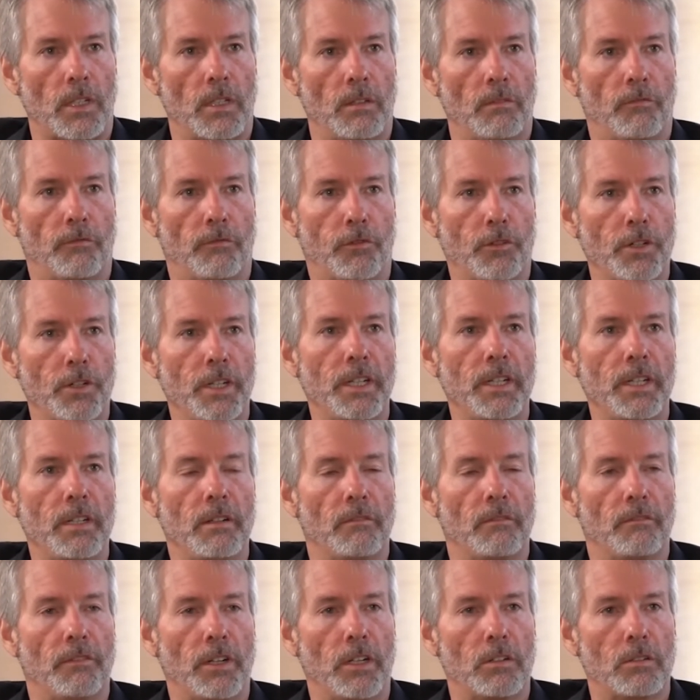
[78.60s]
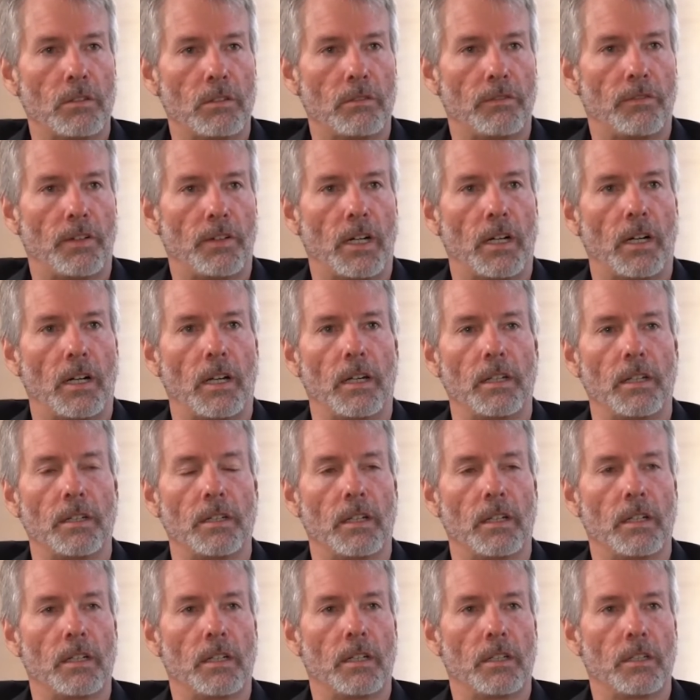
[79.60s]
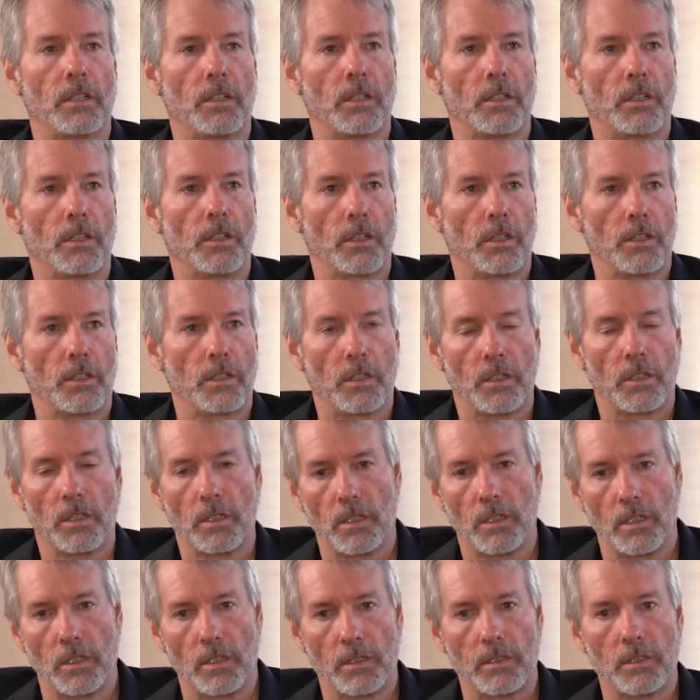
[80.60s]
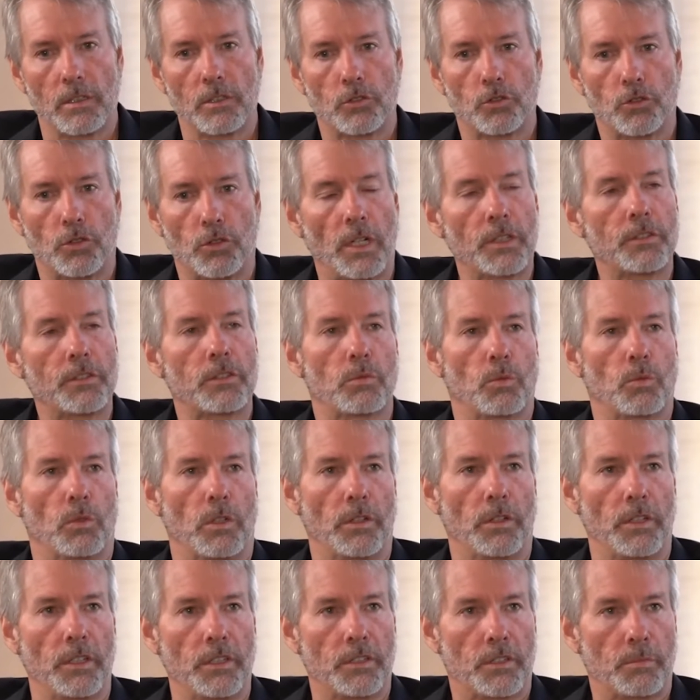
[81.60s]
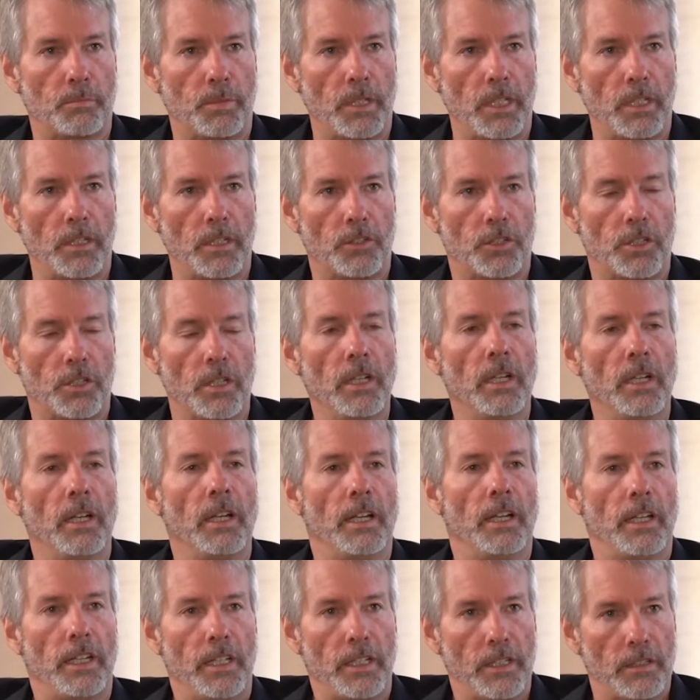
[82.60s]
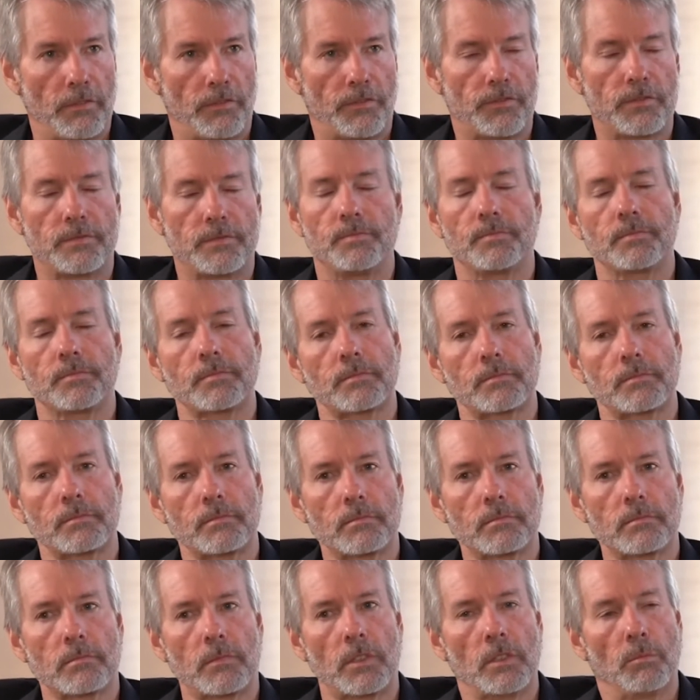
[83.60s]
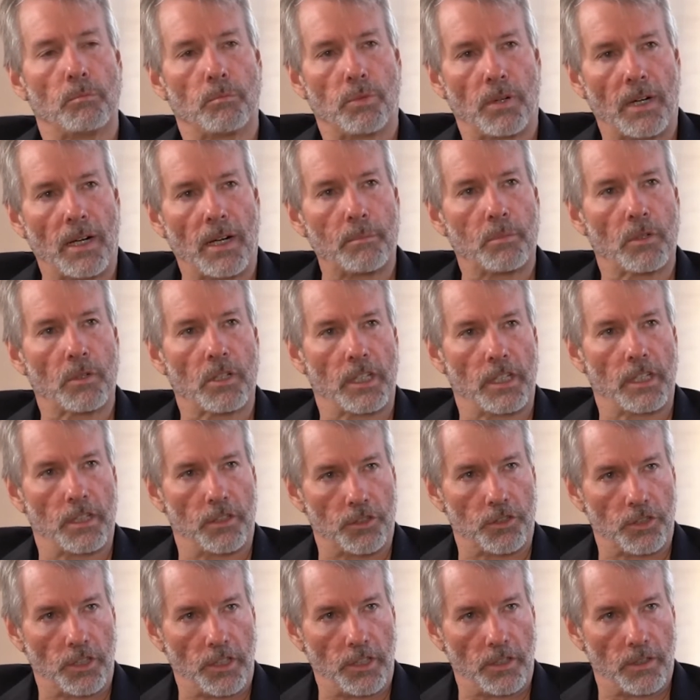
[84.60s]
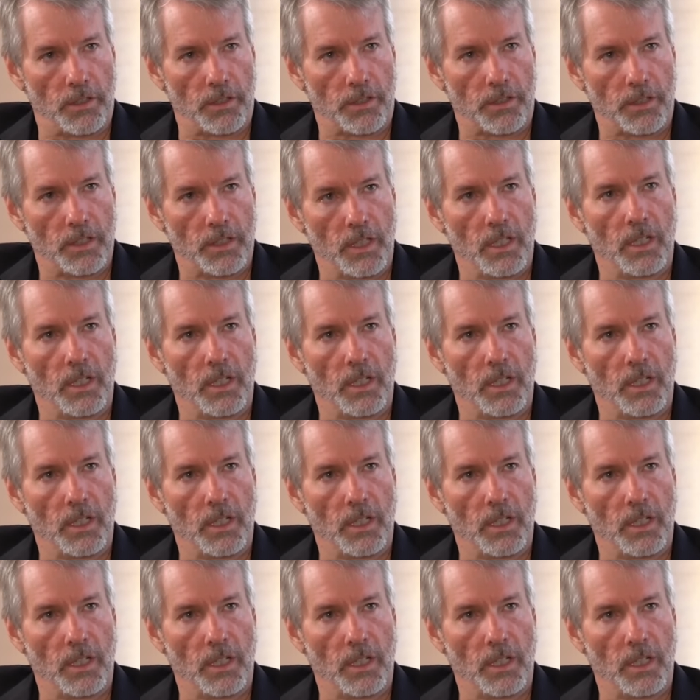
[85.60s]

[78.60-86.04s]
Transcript: free, verified, trustworthy speech, if properly engineered.